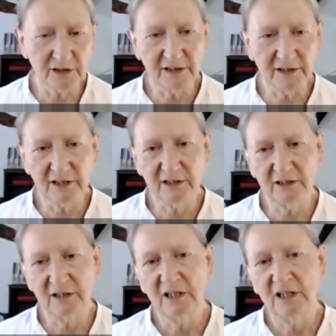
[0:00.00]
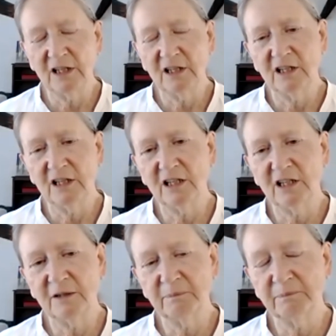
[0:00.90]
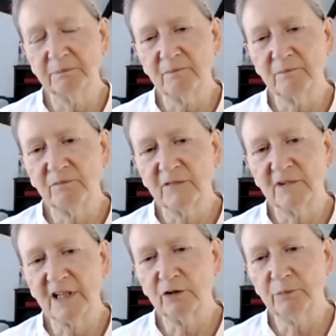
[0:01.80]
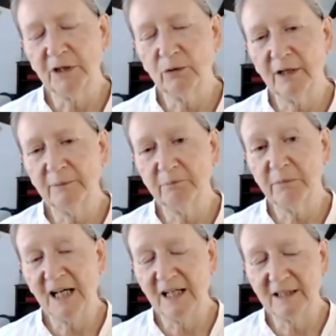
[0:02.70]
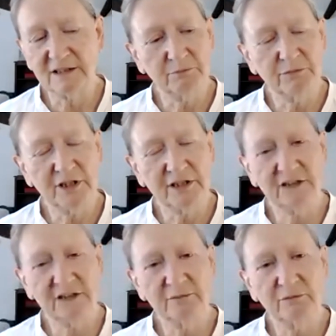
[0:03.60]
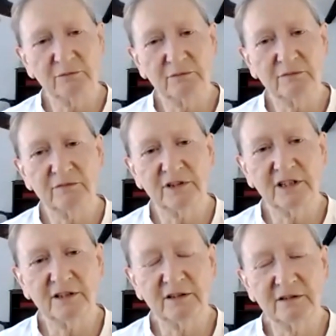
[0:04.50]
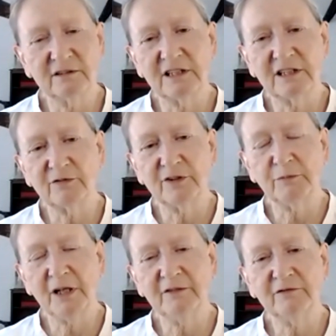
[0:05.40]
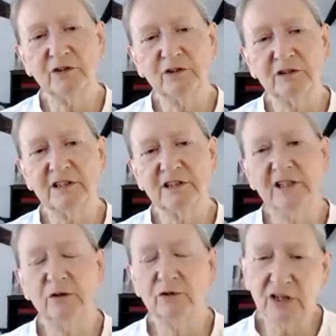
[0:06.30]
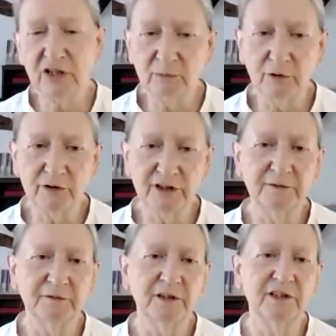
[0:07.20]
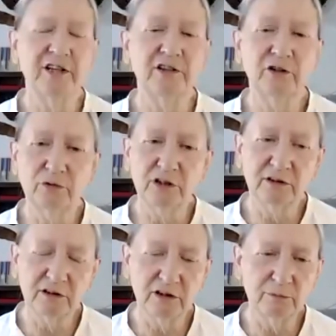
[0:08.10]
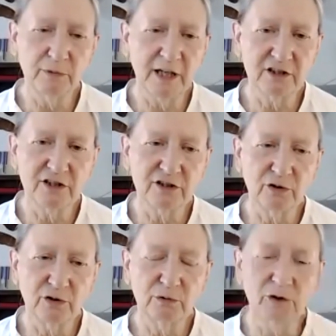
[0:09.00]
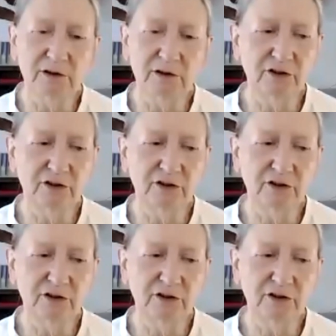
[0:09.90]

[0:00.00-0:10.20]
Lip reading: And then that could be quite bad, but then that's very painful in your subtle body. And then you can go back to the soul world.